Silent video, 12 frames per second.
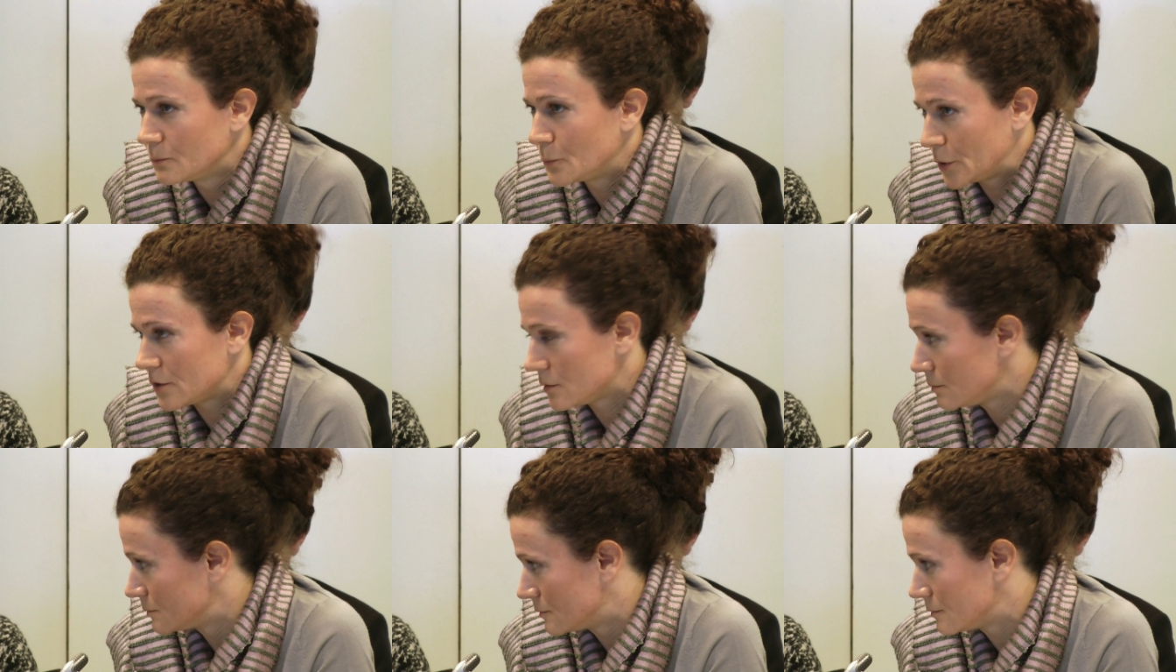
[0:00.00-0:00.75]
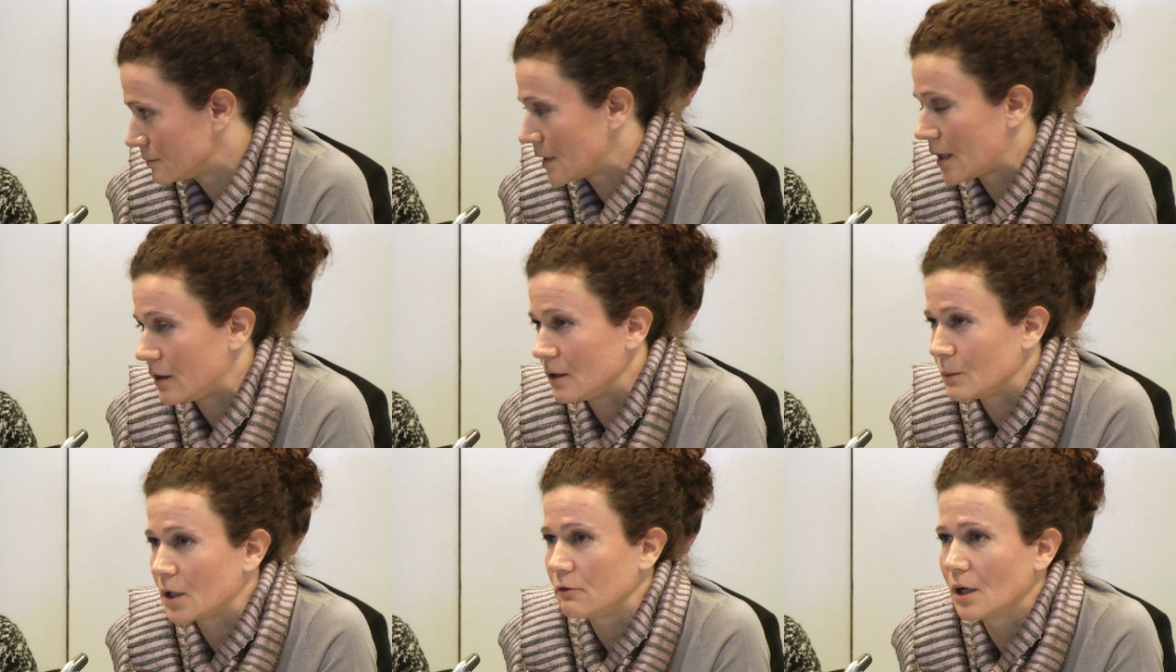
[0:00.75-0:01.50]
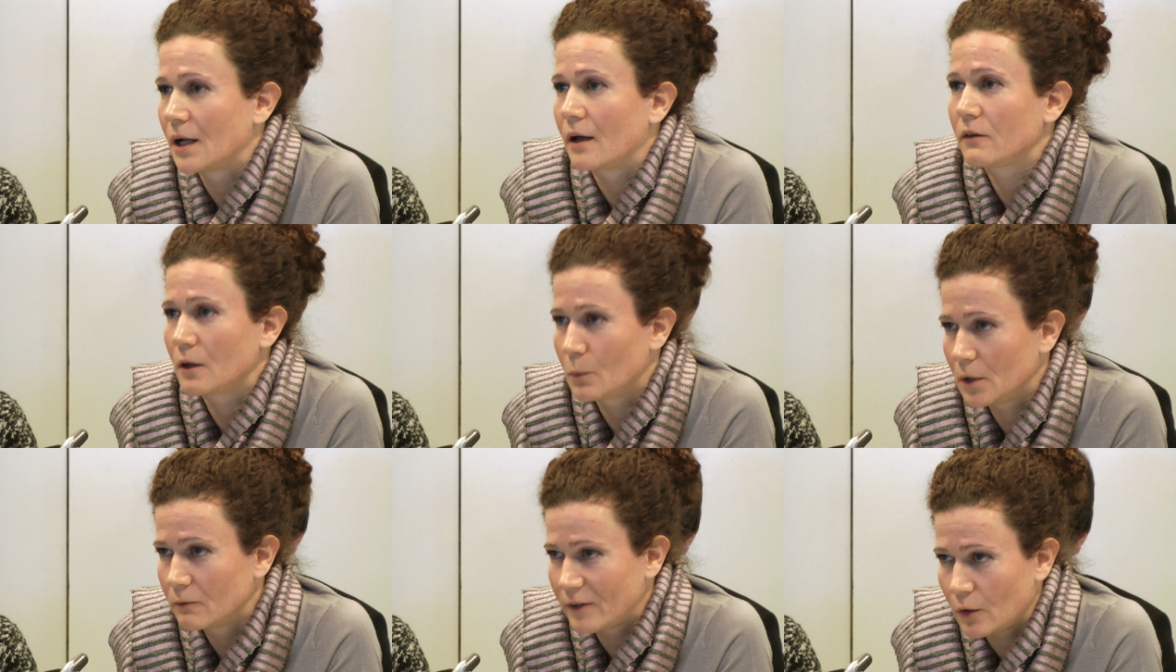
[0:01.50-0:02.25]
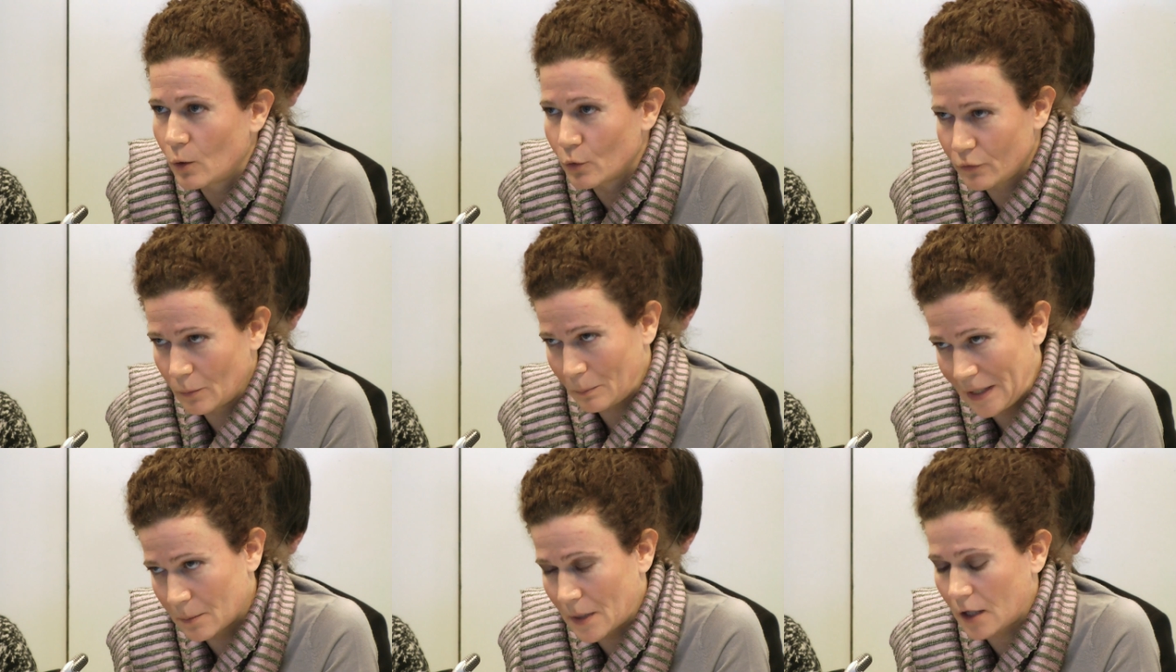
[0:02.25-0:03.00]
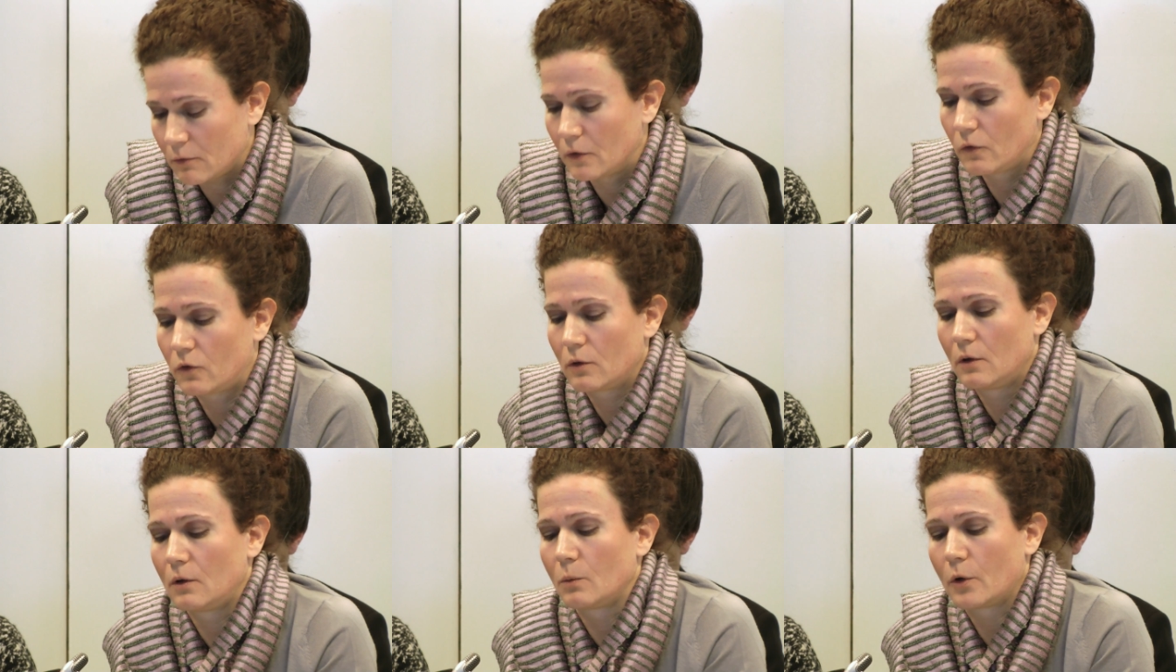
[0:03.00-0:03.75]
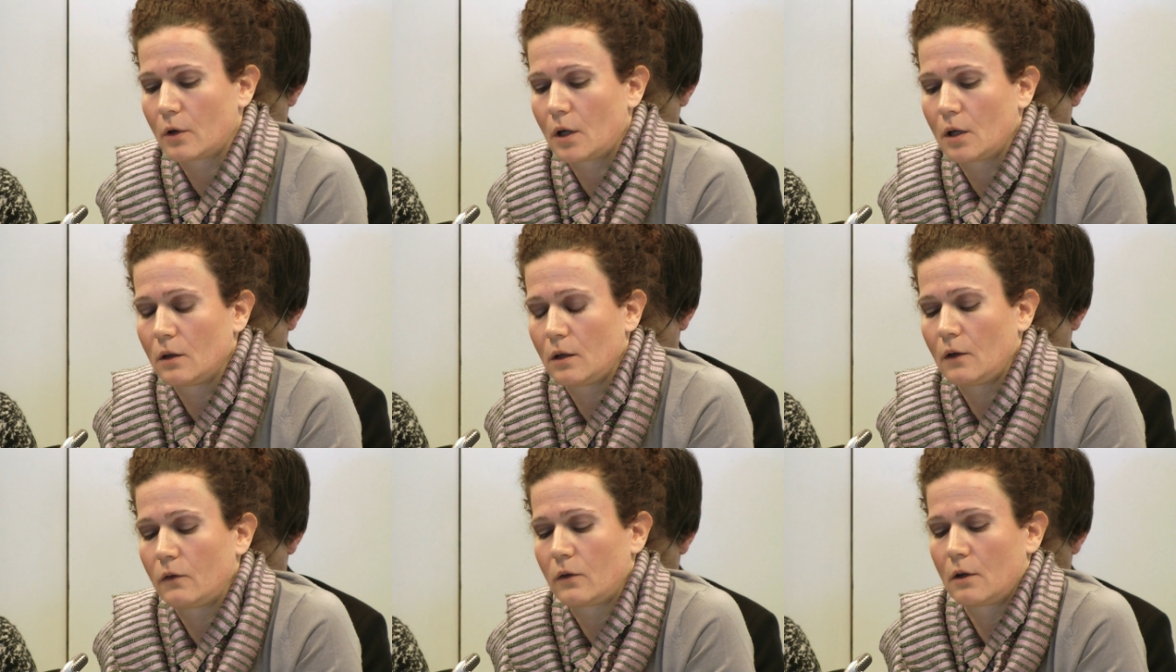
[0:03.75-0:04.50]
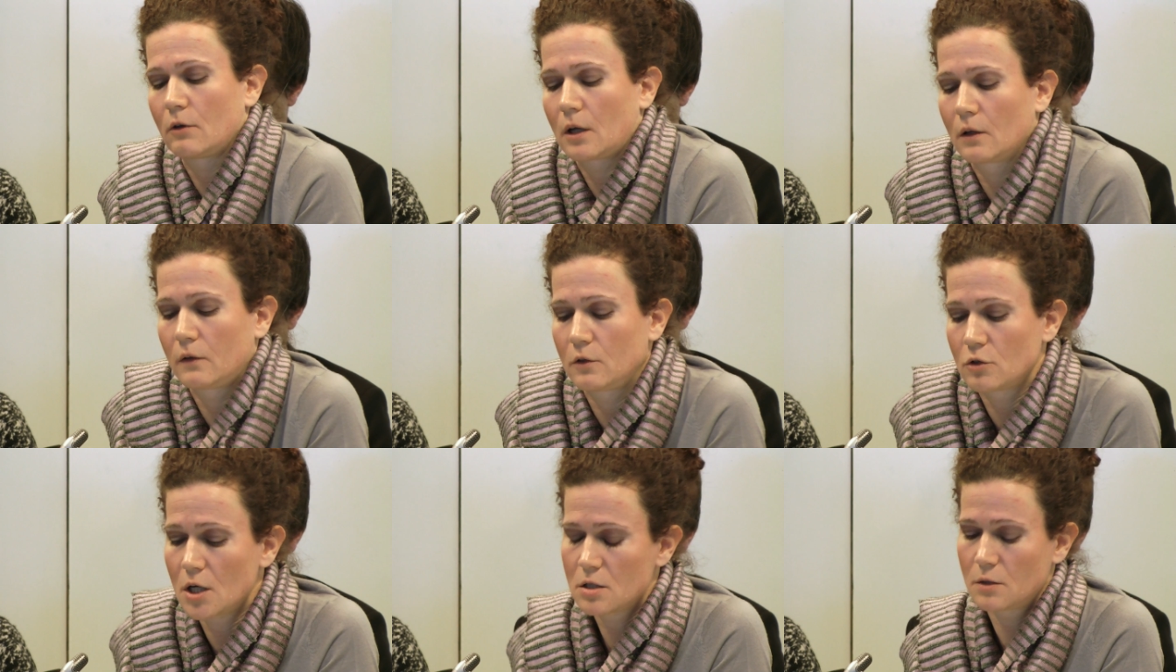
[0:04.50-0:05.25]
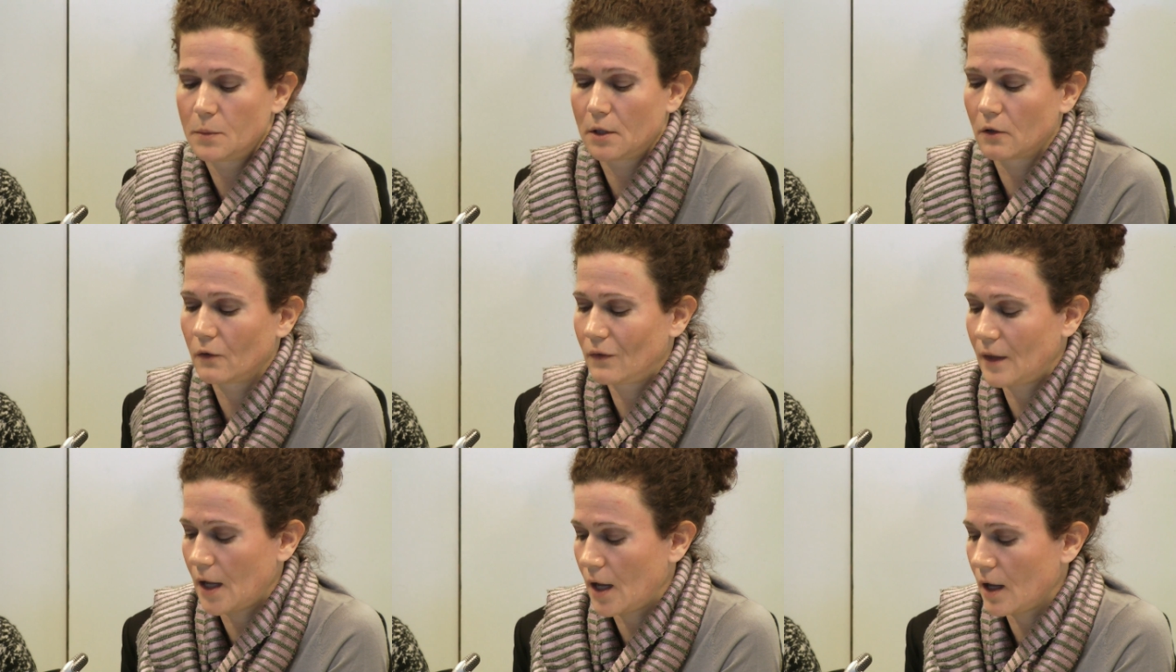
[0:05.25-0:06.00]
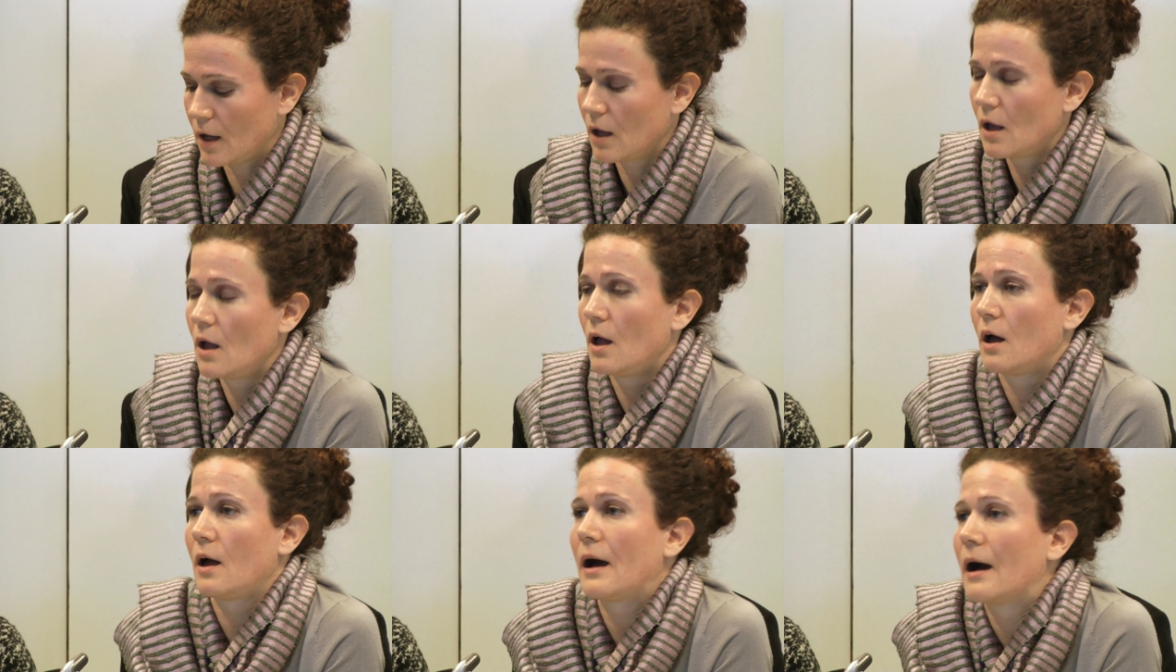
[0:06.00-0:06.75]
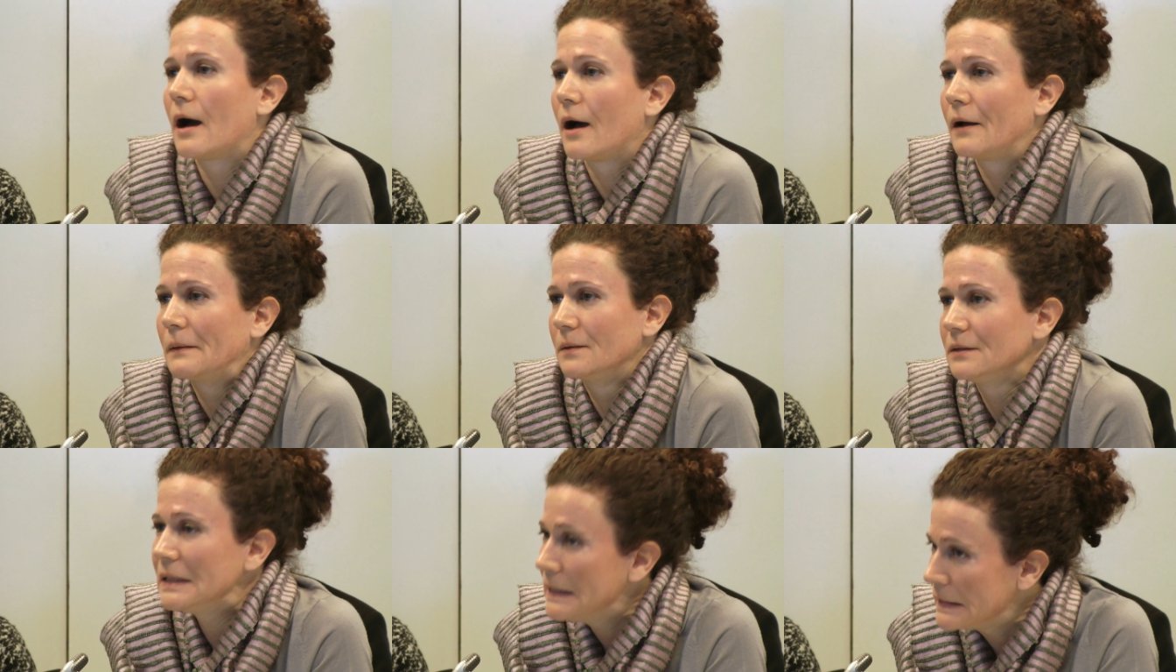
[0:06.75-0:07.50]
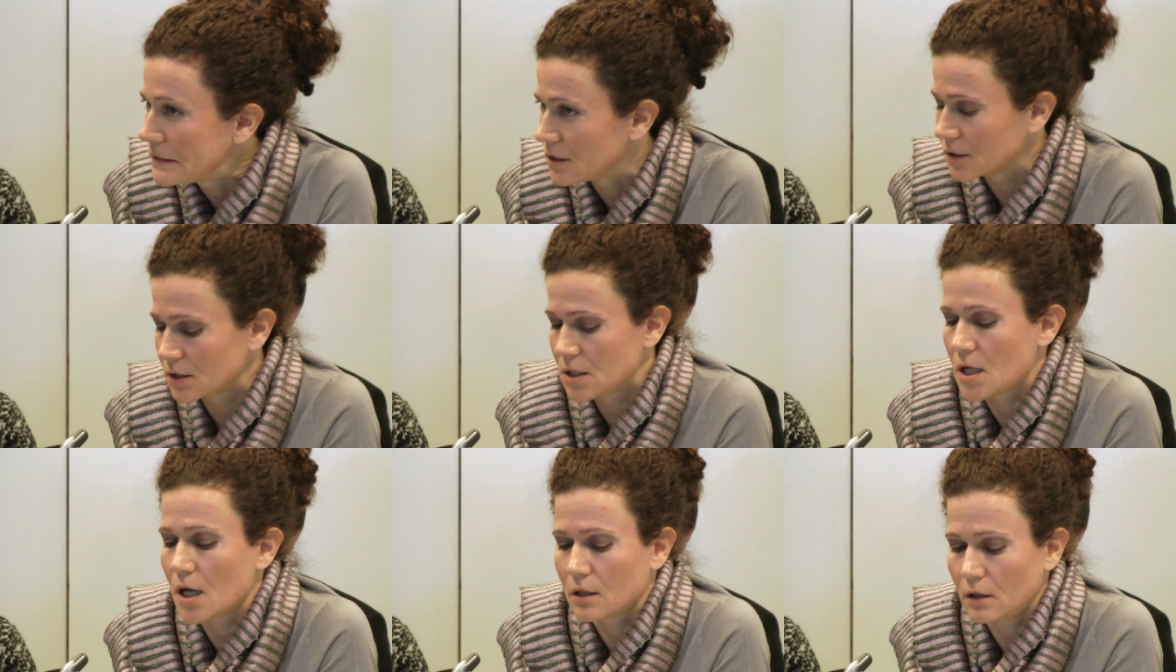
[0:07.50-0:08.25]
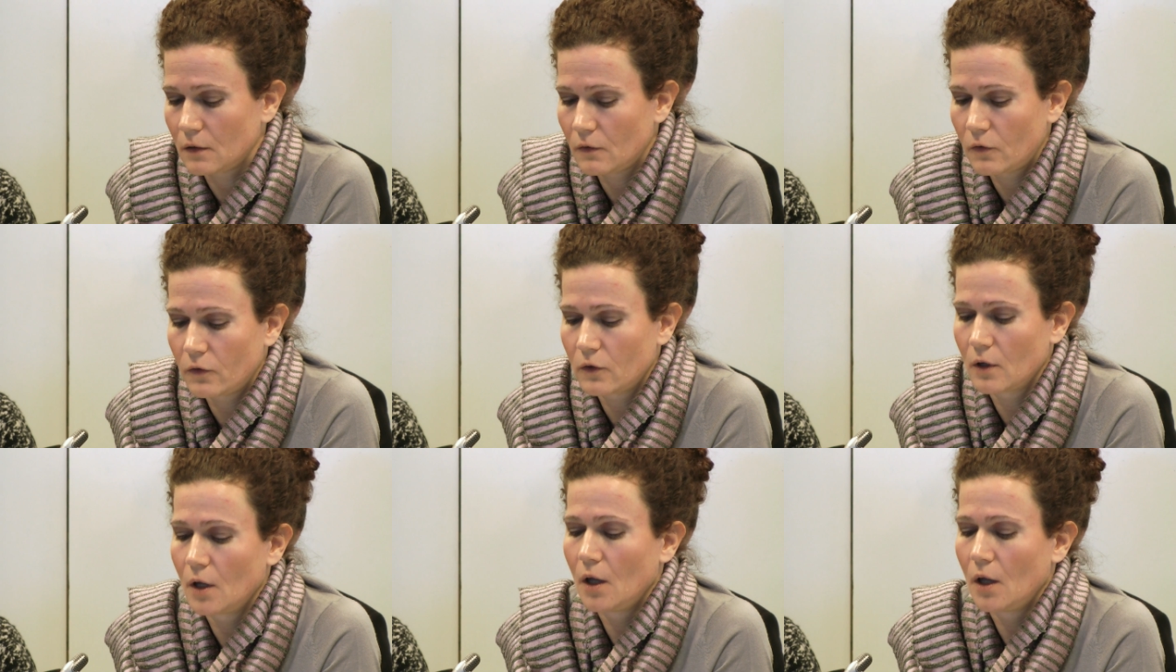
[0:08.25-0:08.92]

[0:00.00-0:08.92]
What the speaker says: which I think we can realize there will very often be migrants working in these irregular situations because they are easier targets.